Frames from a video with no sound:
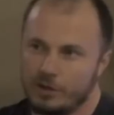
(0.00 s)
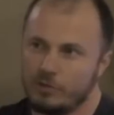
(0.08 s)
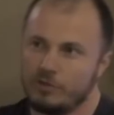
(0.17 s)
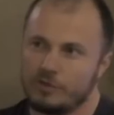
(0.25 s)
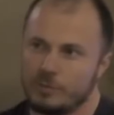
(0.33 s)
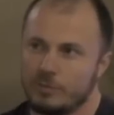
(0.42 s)

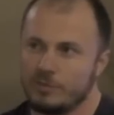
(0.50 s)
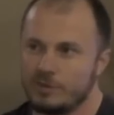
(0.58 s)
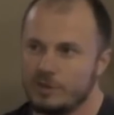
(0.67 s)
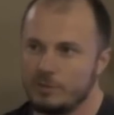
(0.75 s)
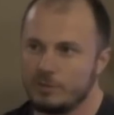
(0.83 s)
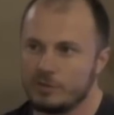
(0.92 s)
they are very
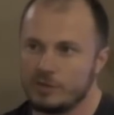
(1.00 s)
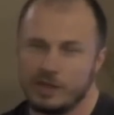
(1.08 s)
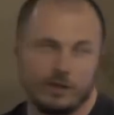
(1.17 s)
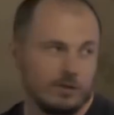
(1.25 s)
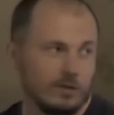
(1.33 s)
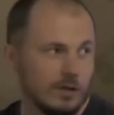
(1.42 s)
simple
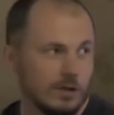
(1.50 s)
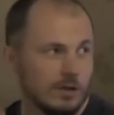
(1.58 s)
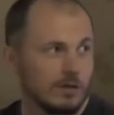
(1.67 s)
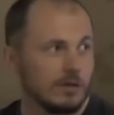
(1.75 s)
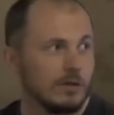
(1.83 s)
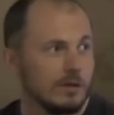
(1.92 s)
and they
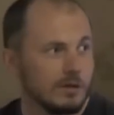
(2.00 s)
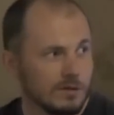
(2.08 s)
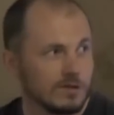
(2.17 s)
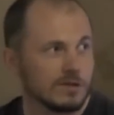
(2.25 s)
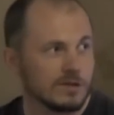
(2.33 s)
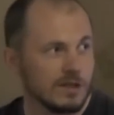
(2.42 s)
punch through a
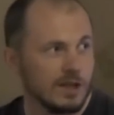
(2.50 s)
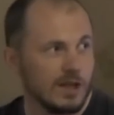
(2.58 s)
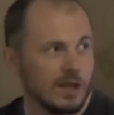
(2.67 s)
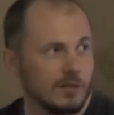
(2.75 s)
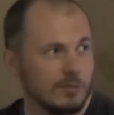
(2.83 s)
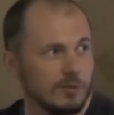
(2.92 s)

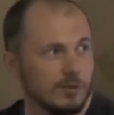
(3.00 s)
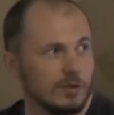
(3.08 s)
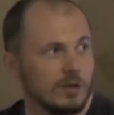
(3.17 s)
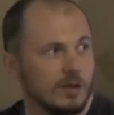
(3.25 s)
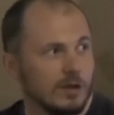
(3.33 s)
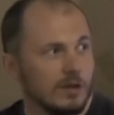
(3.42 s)
T-72 at a
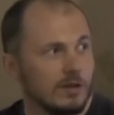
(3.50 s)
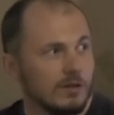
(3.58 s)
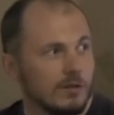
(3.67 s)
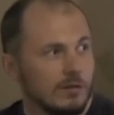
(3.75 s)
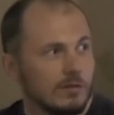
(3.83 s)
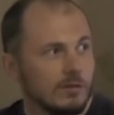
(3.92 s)
decent
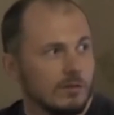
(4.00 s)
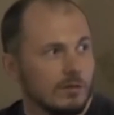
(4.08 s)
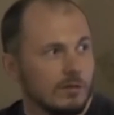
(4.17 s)
range.